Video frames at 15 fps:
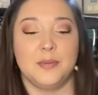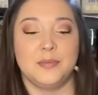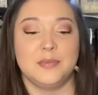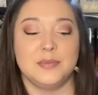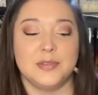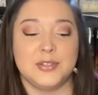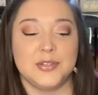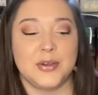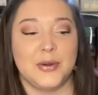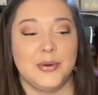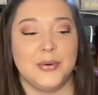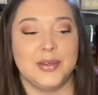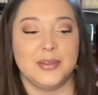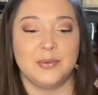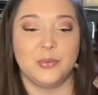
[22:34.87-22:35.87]

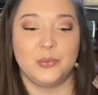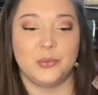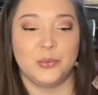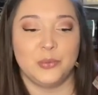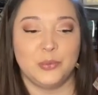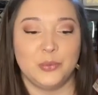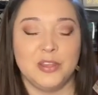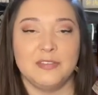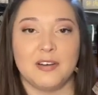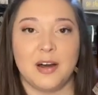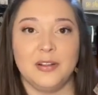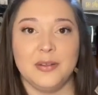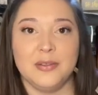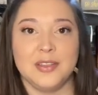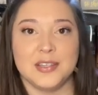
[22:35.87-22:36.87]
So we
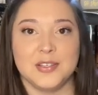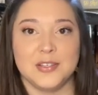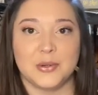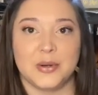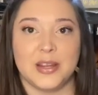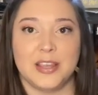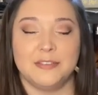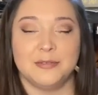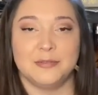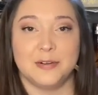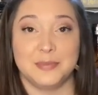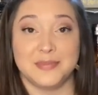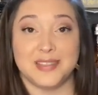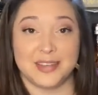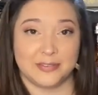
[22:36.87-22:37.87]
follow this story
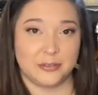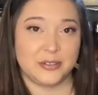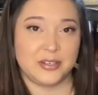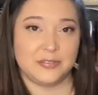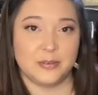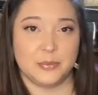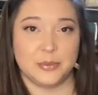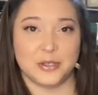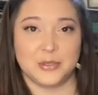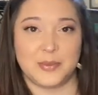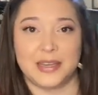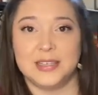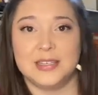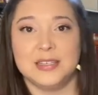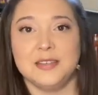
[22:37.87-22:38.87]
from several different
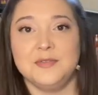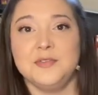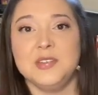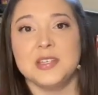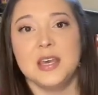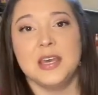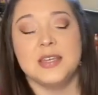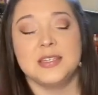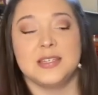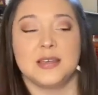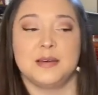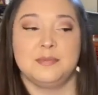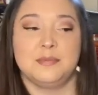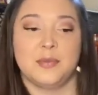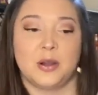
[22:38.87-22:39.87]
perspectives.
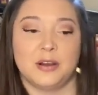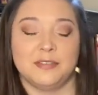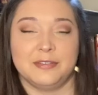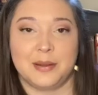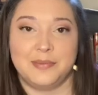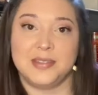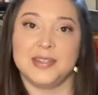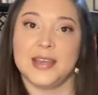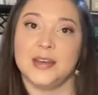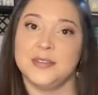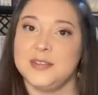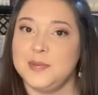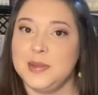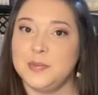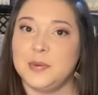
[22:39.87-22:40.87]
Some are from the
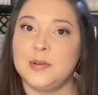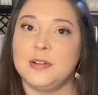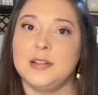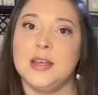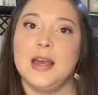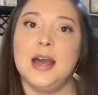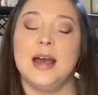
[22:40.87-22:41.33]
townspeople.